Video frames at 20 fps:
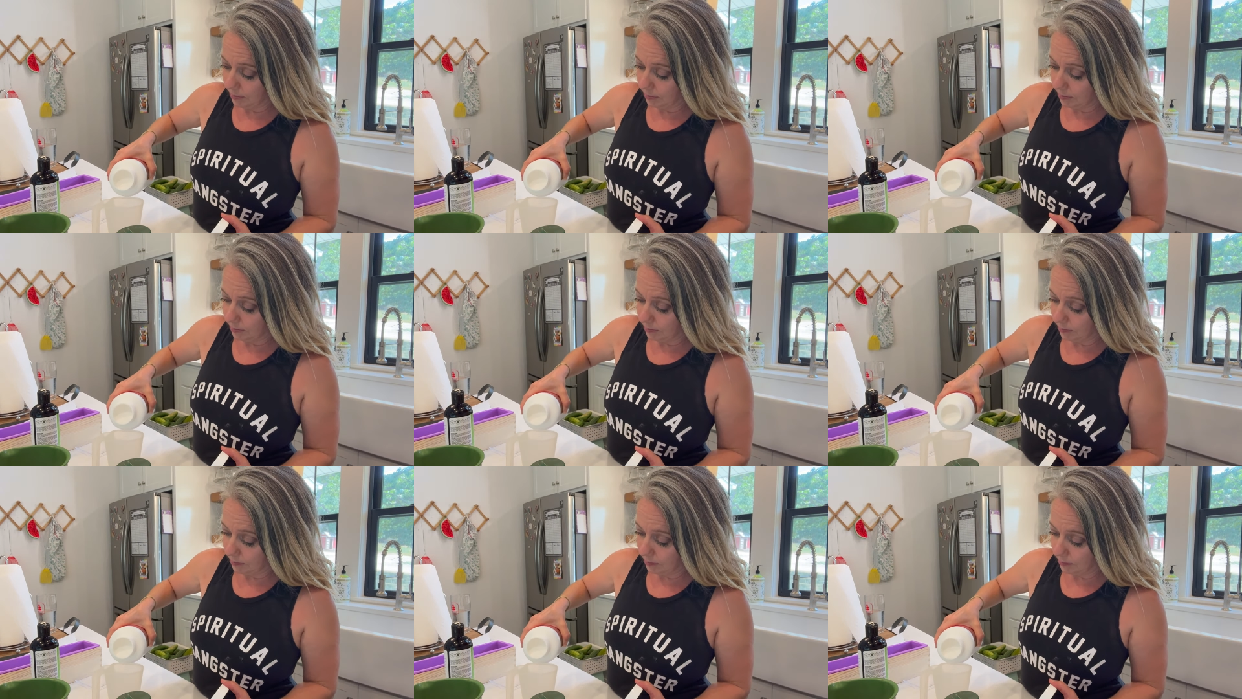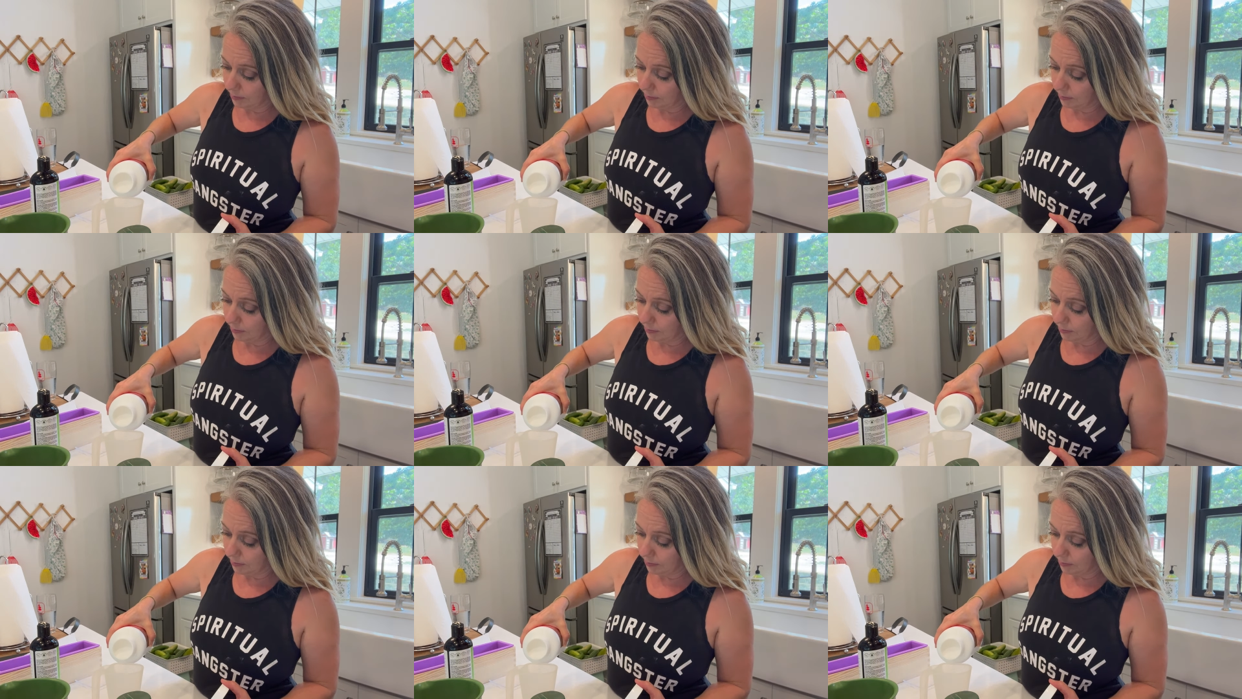
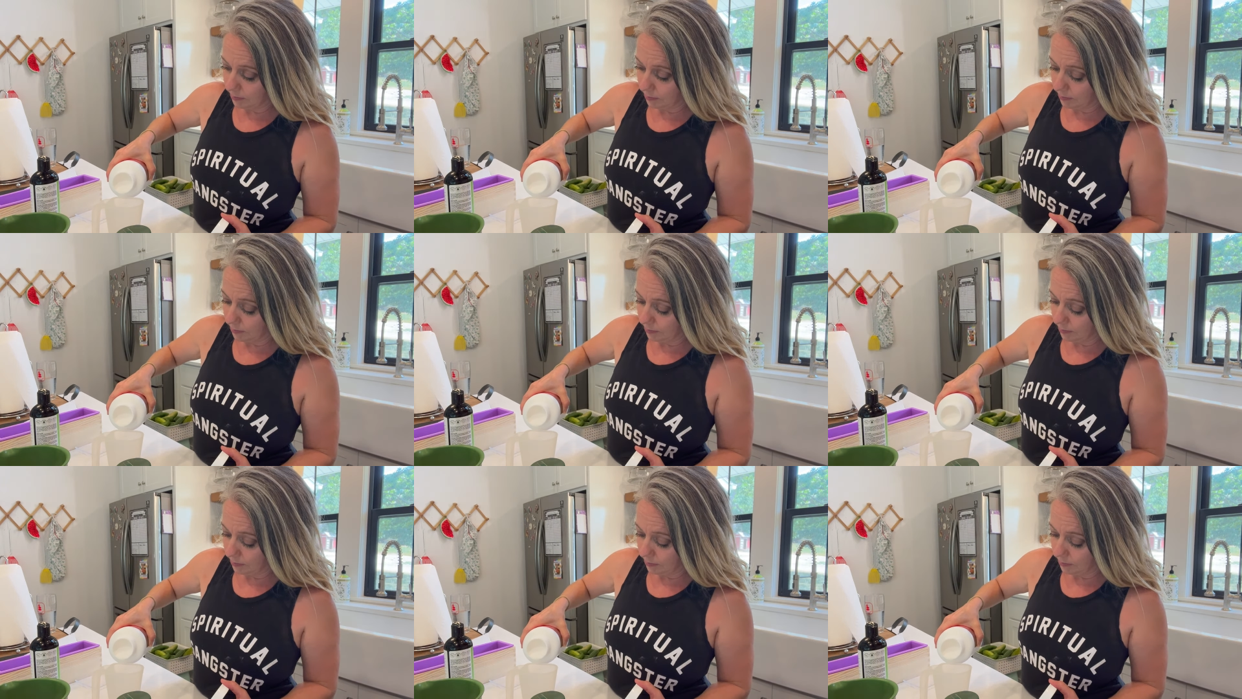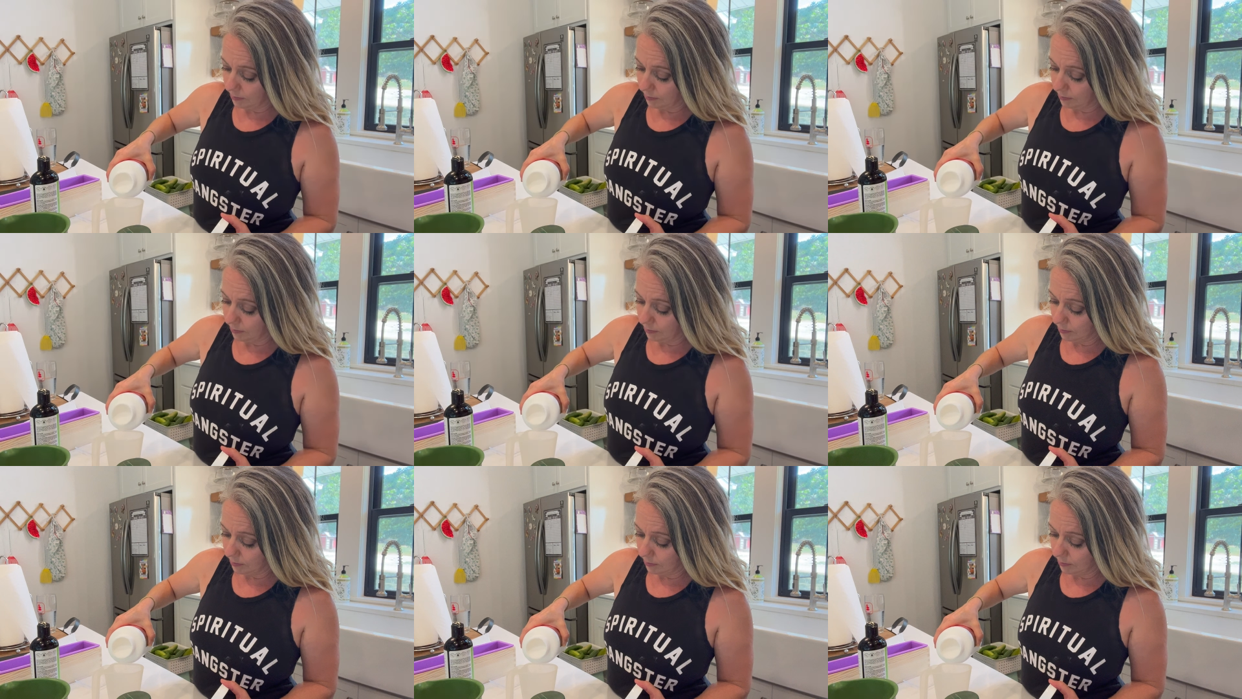
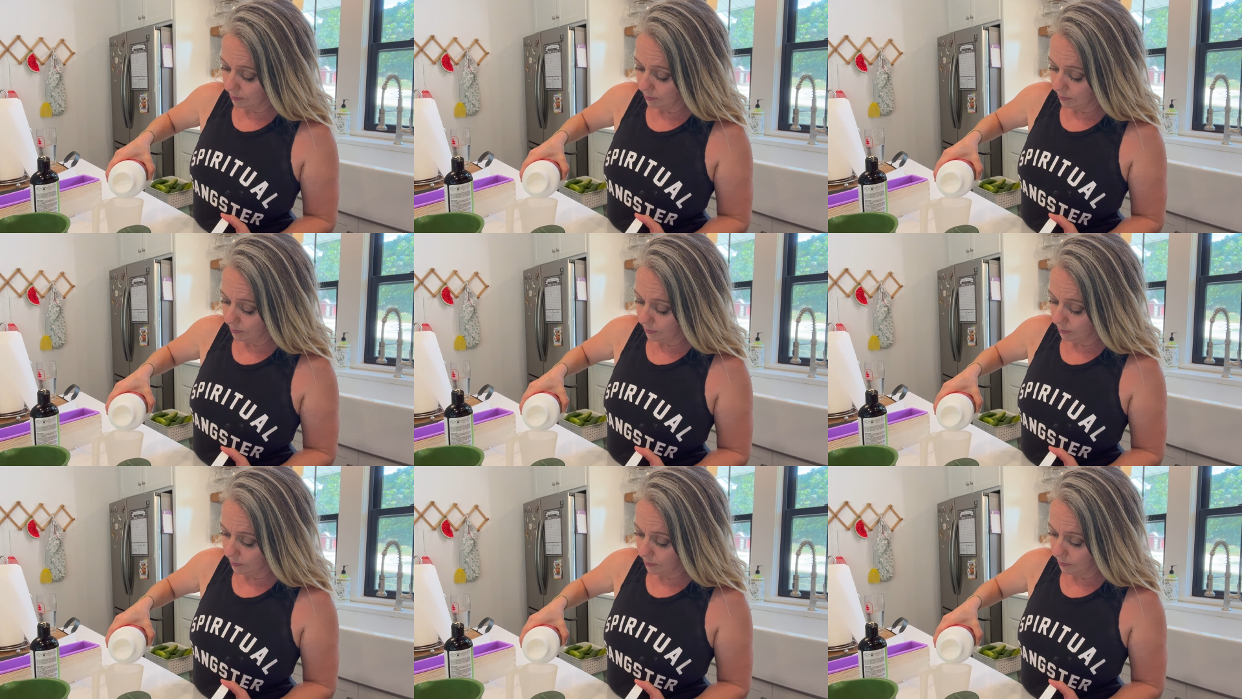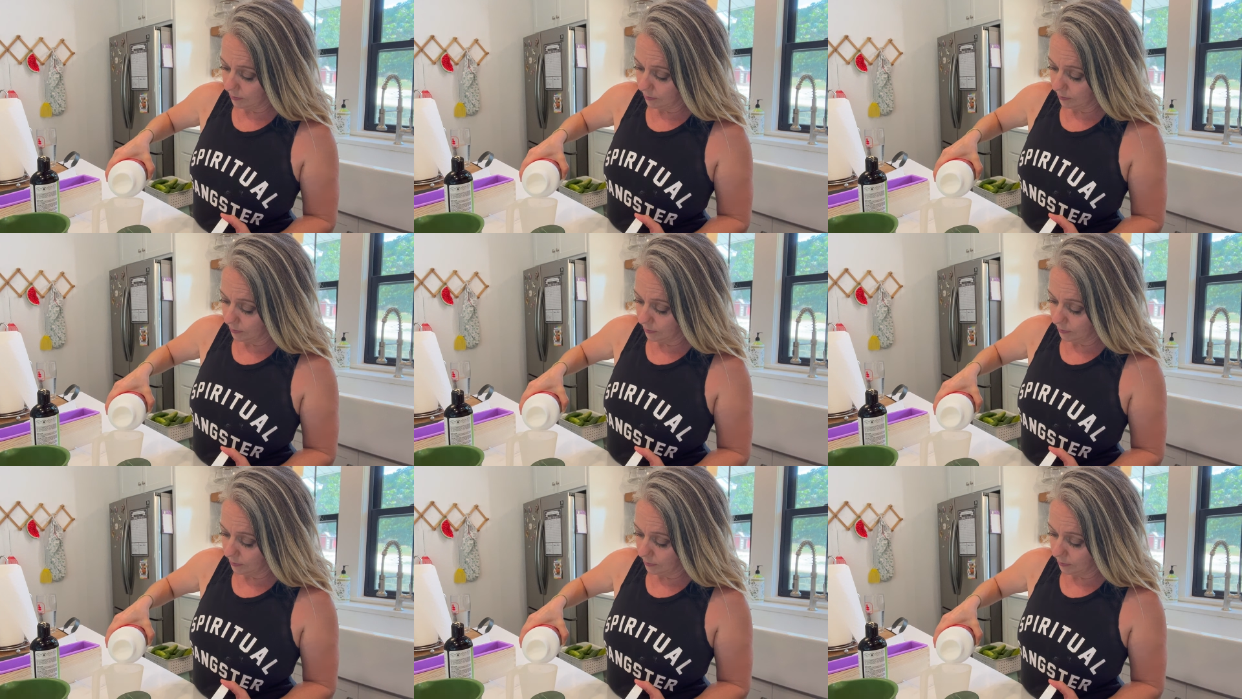
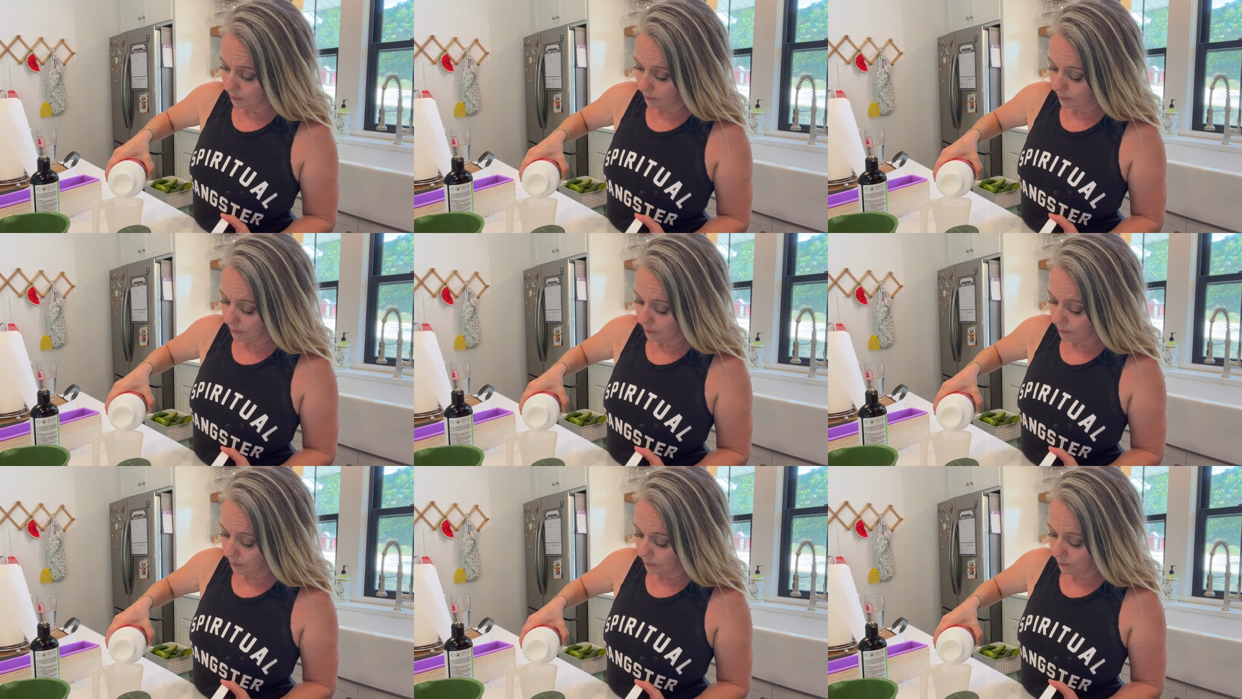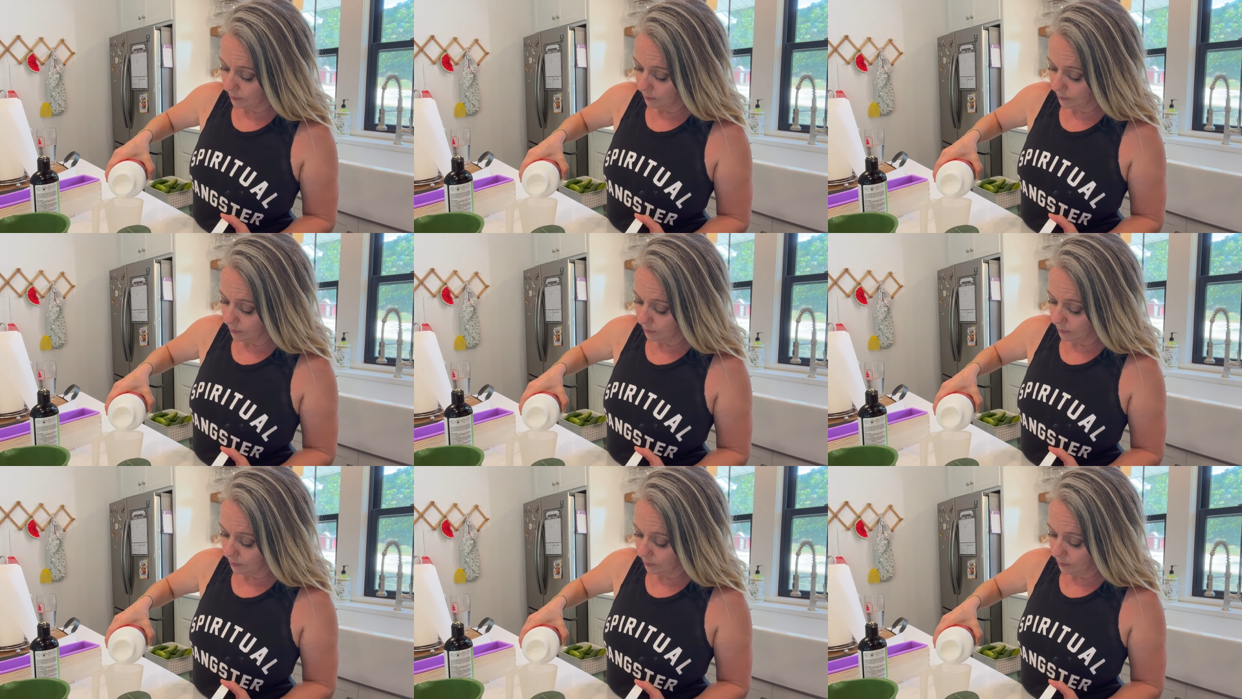Nothing is said.